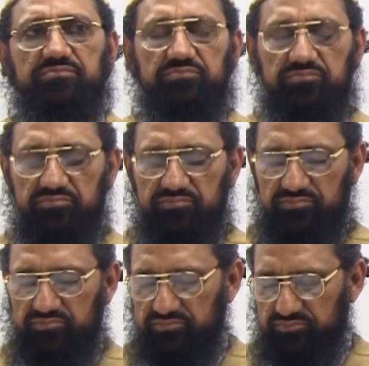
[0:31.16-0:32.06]

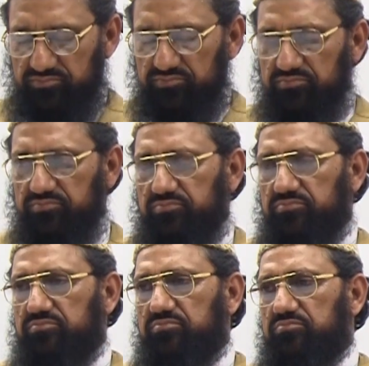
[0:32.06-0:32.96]

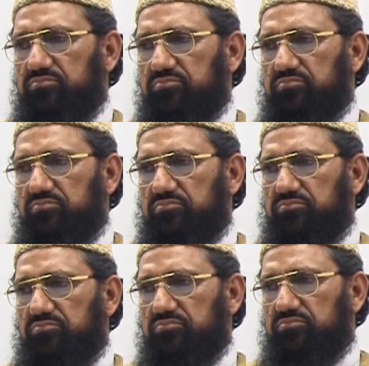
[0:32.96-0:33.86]

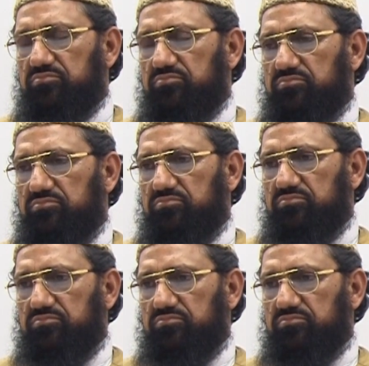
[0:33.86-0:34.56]
The person shown says nothing.